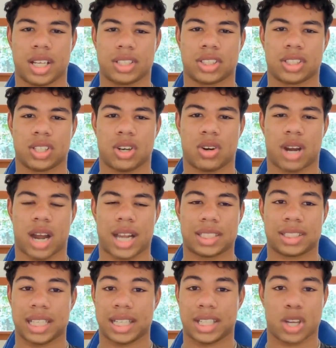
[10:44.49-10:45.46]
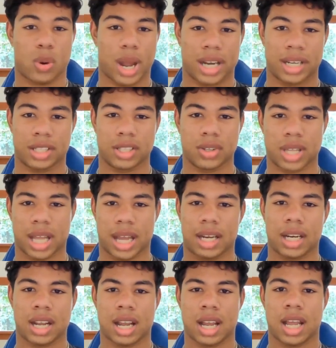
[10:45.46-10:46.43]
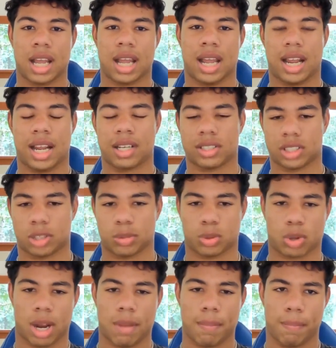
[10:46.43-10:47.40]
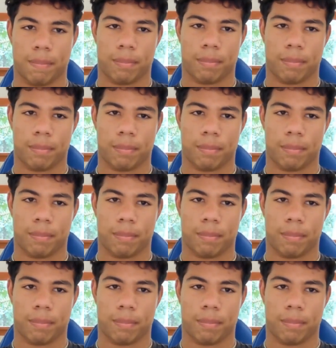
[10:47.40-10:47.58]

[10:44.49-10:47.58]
So I'd say go ahead and do that and subscribe.